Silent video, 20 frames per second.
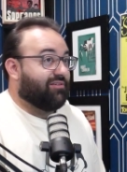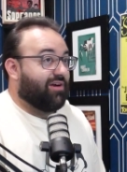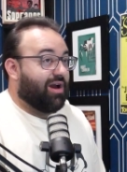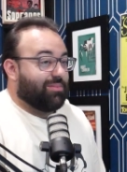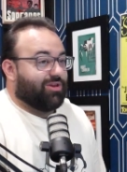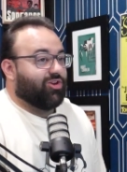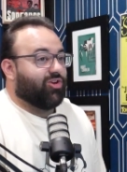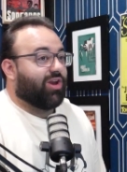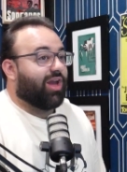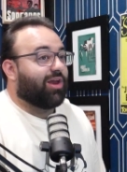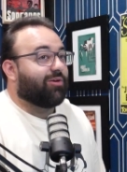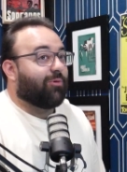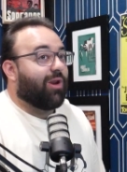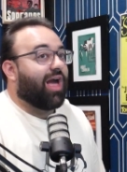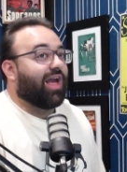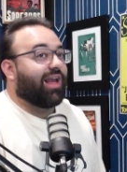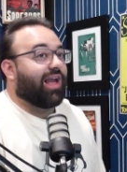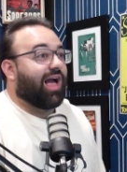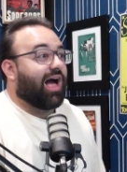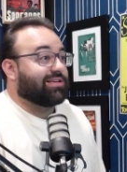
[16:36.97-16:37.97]
getting
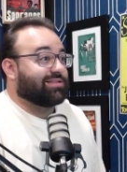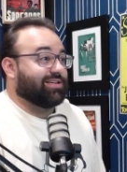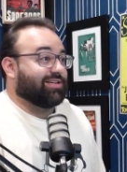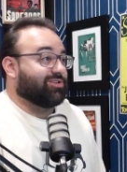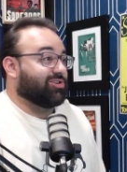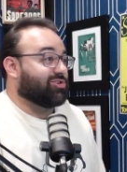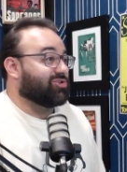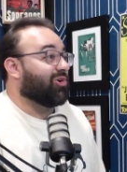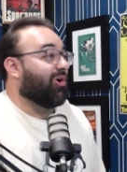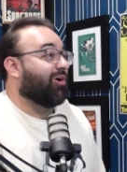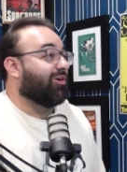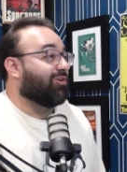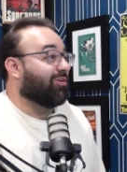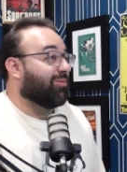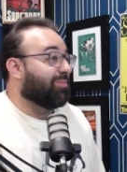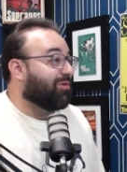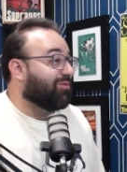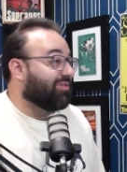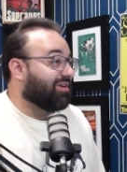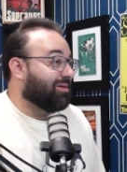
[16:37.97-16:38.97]
Ryan Gosling to star in your
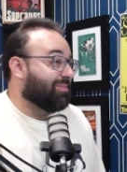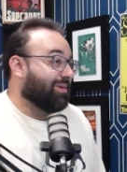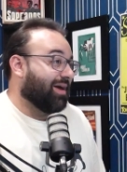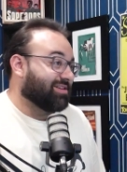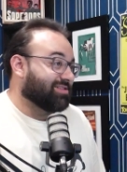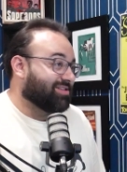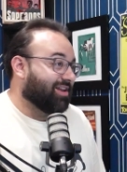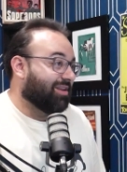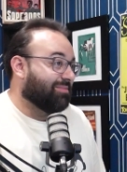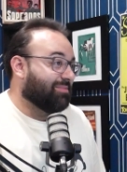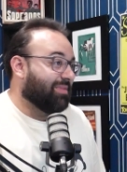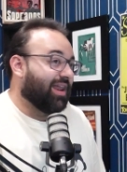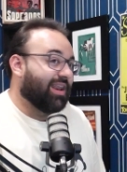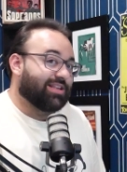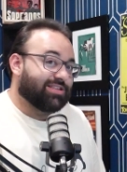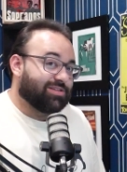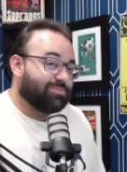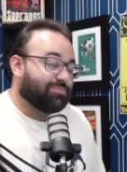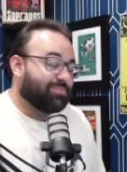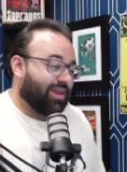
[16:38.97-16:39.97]
movie about a stuntman.
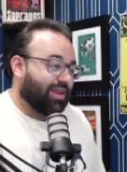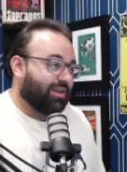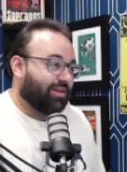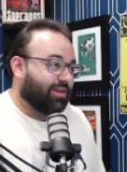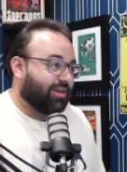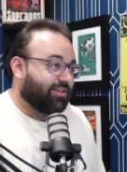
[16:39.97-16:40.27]
It's a big